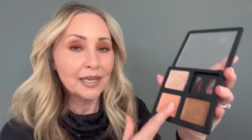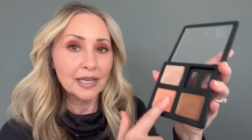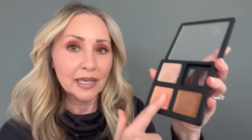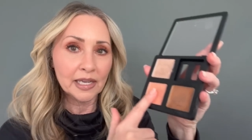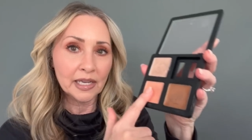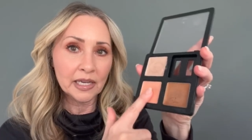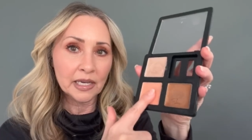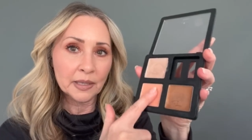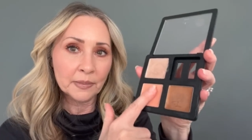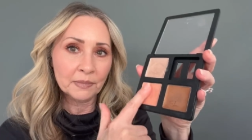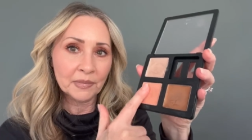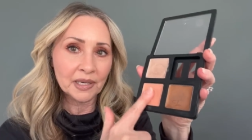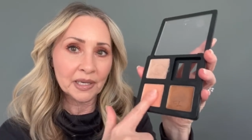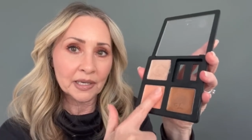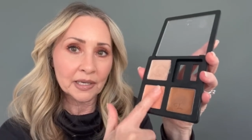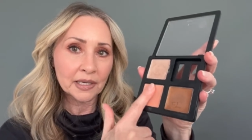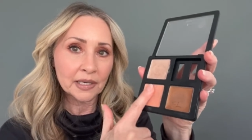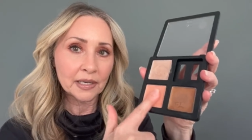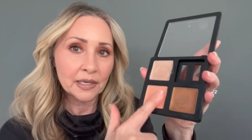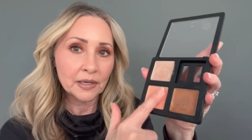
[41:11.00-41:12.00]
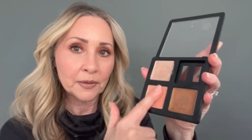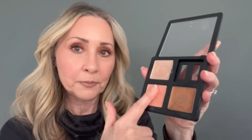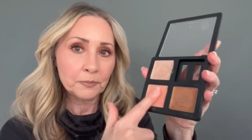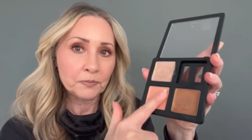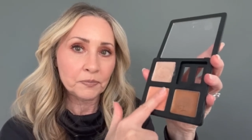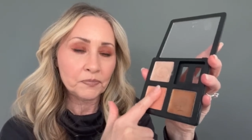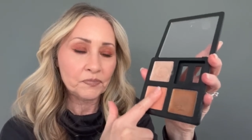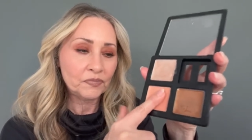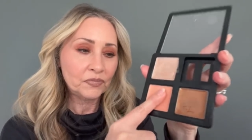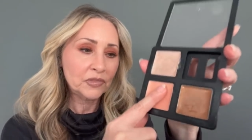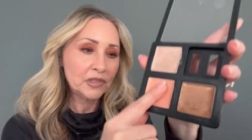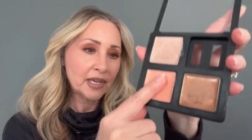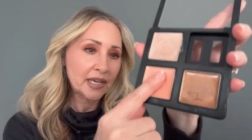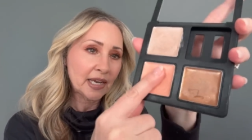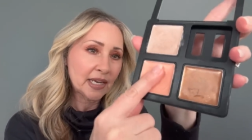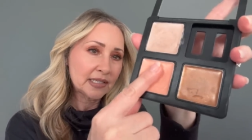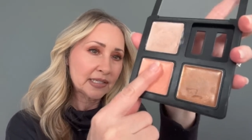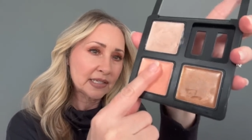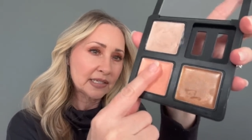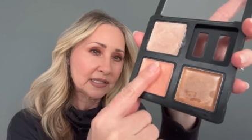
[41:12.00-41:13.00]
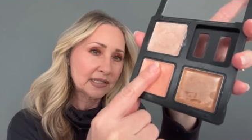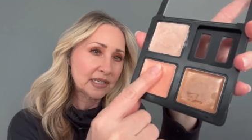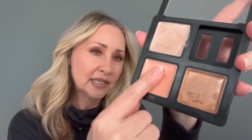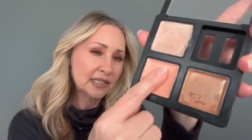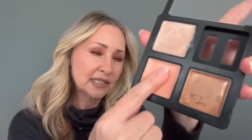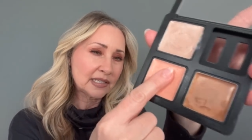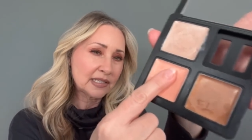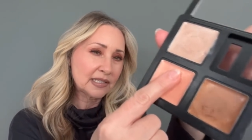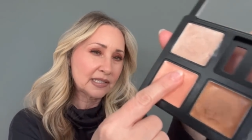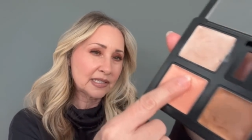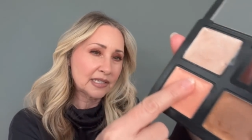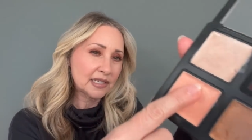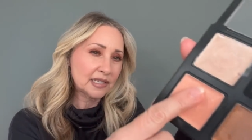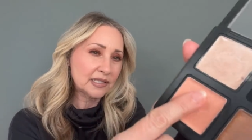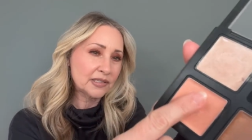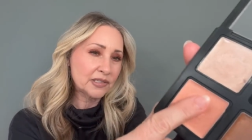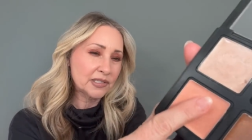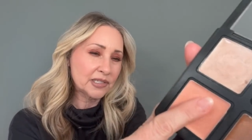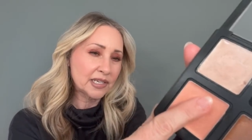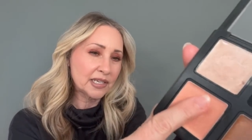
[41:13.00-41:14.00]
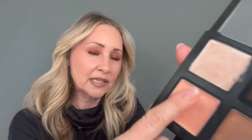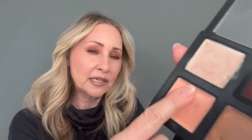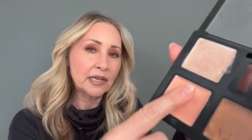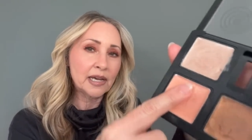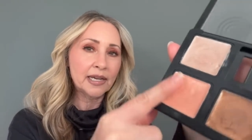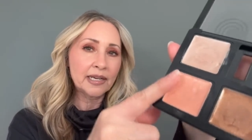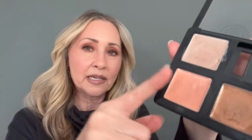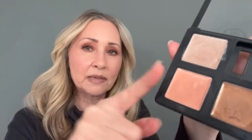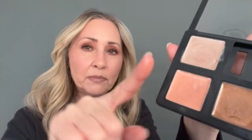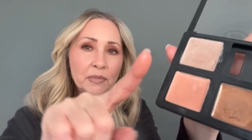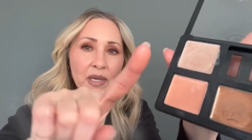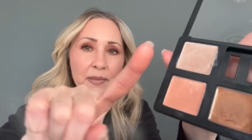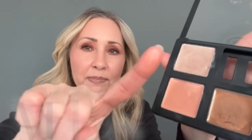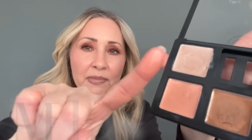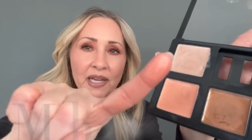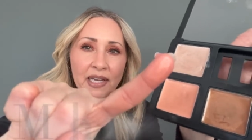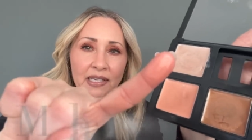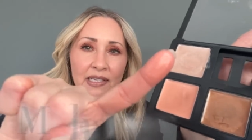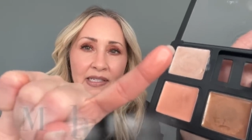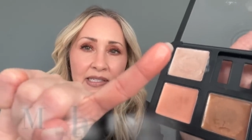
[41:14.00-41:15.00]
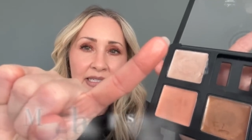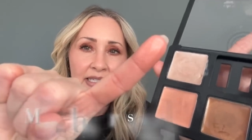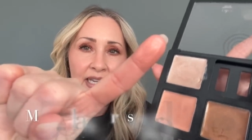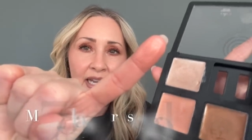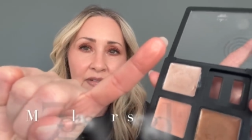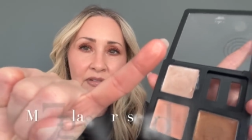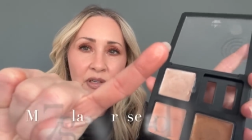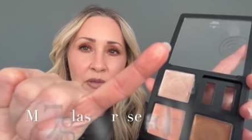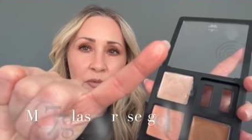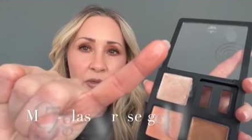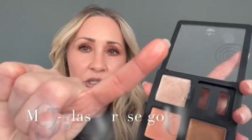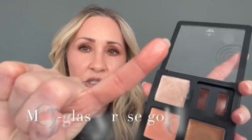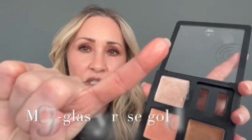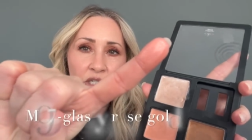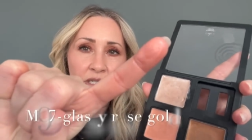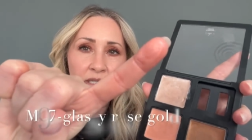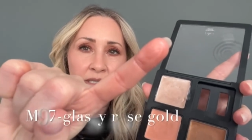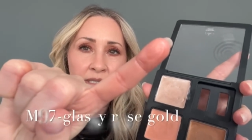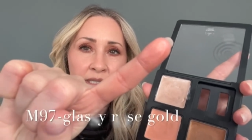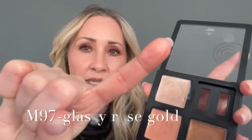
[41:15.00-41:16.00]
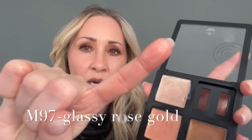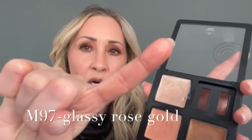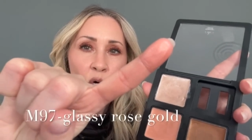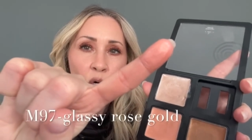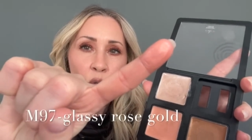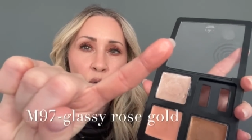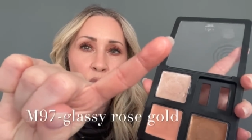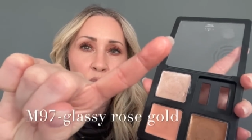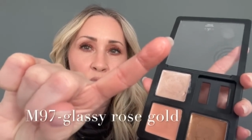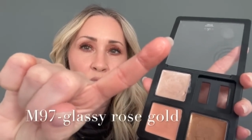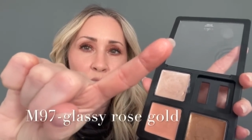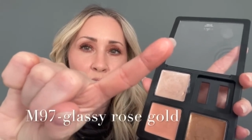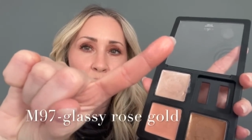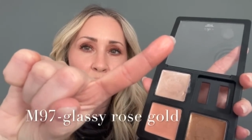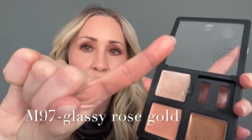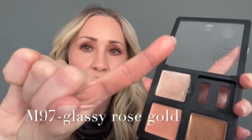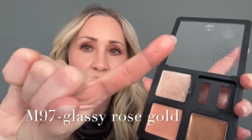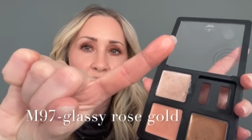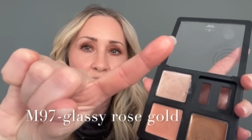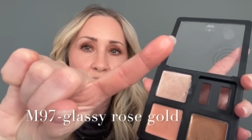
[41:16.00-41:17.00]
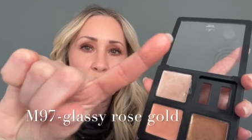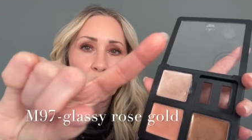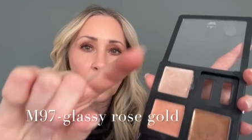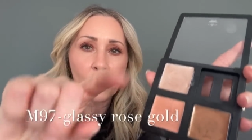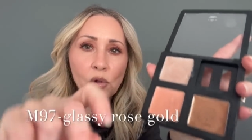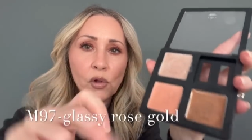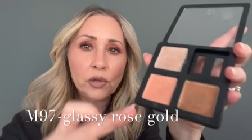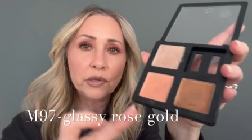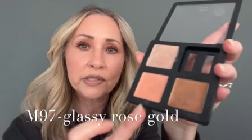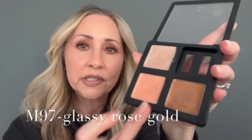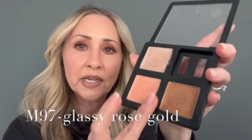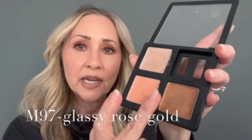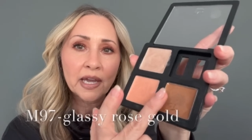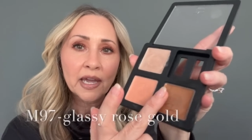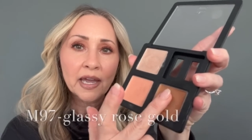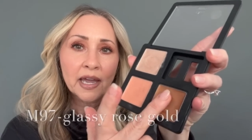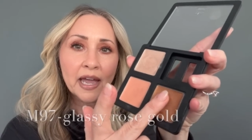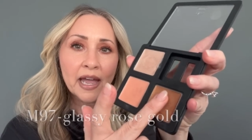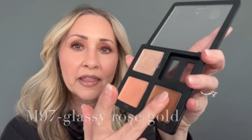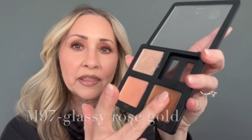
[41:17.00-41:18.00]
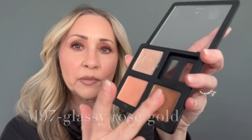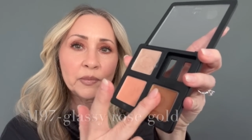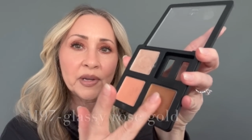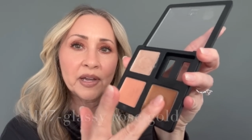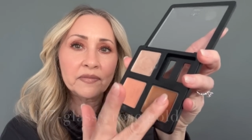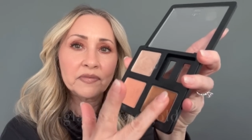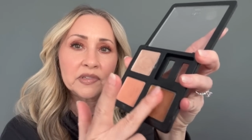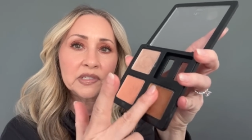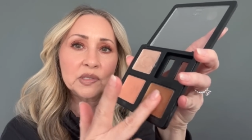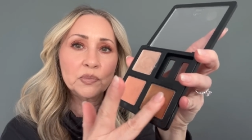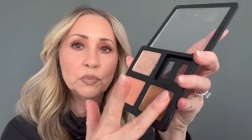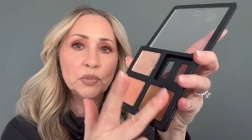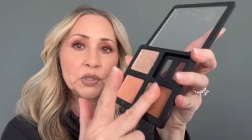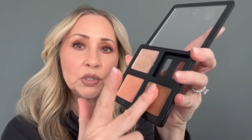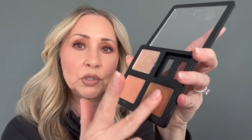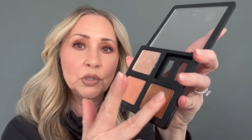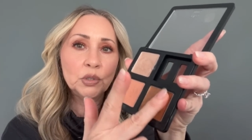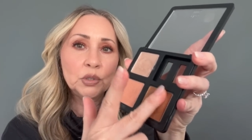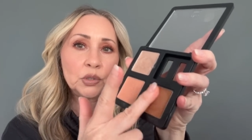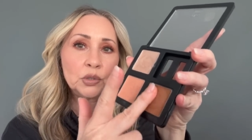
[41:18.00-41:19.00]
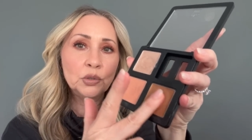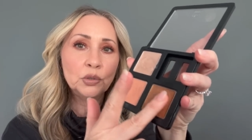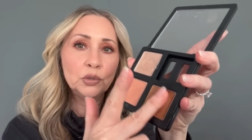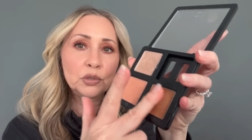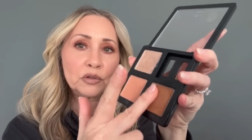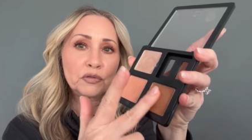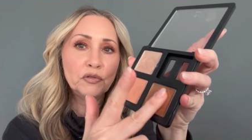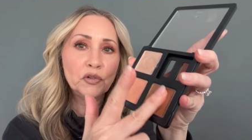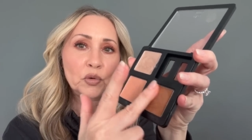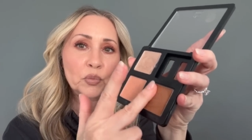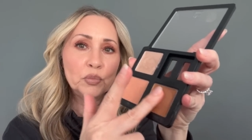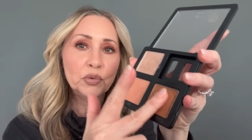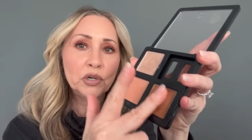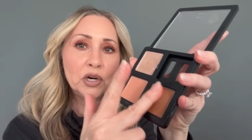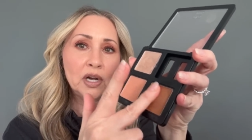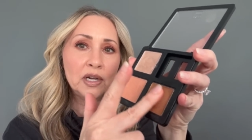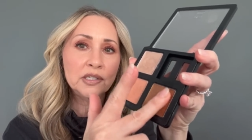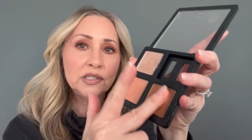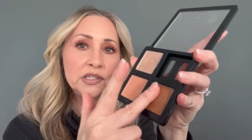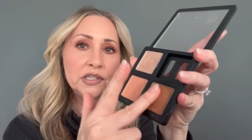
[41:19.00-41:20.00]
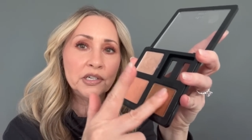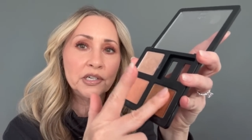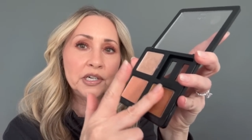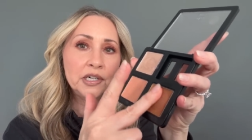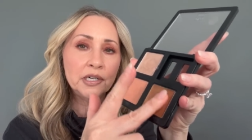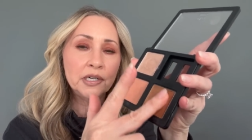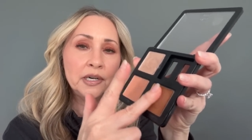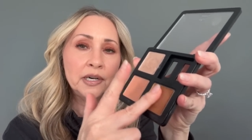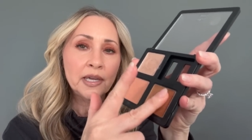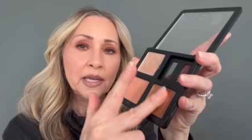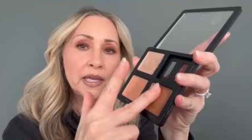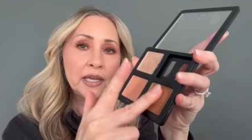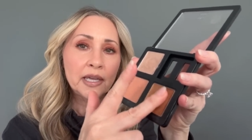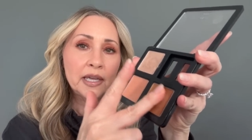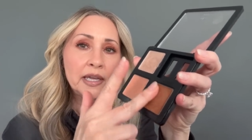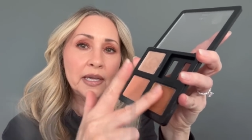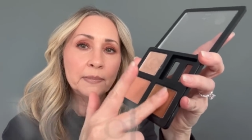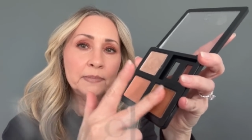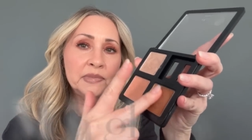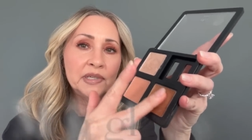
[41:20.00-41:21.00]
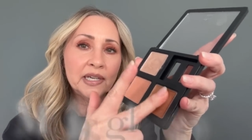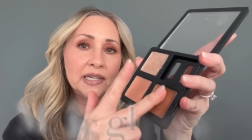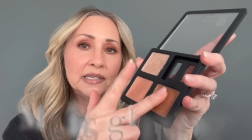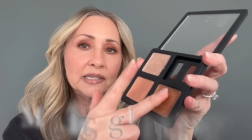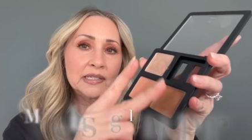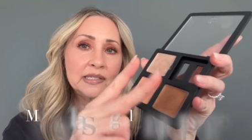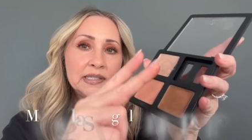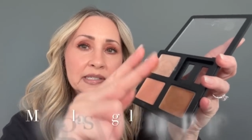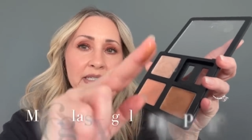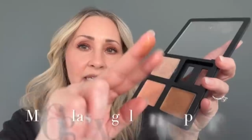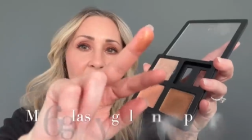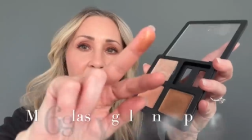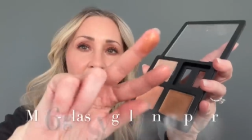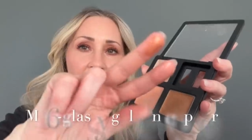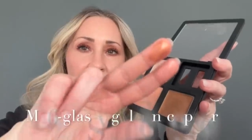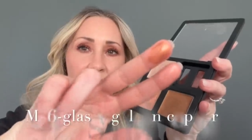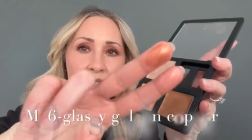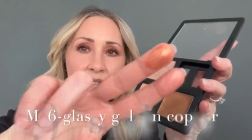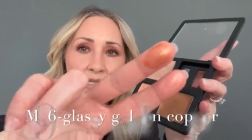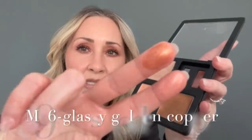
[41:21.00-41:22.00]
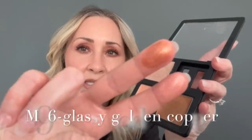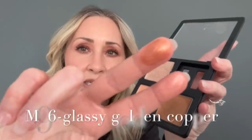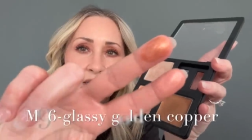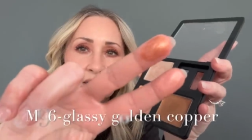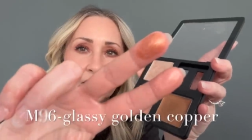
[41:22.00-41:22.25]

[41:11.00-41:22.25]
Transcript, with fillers: M99 is this 96 or 9, MIM 97, which is rose gold. And then we have this beautiful bronzer, M96,